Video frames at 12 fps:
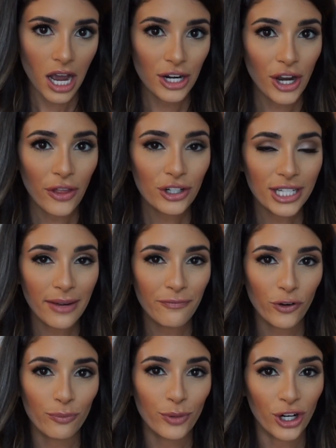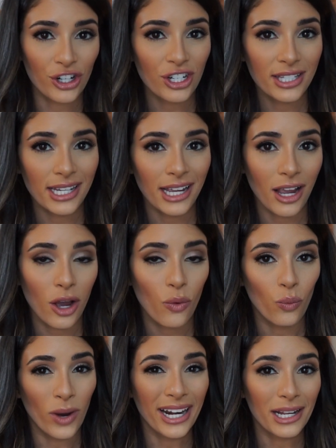Another tip for purchasing
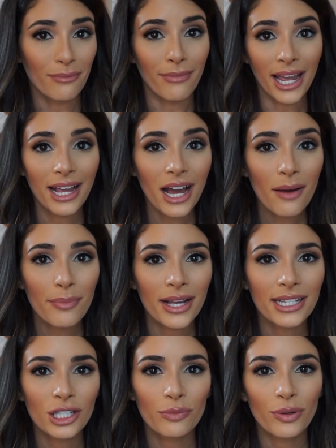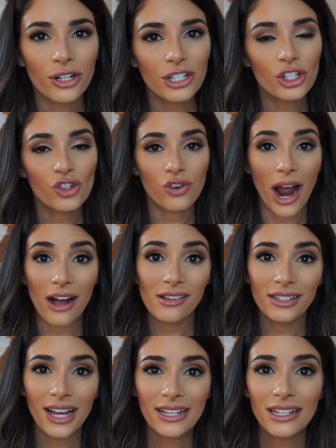wedding makeup is to purchase
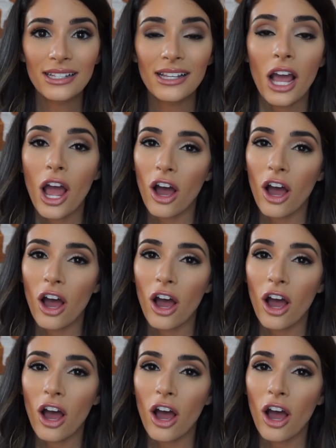trial sizes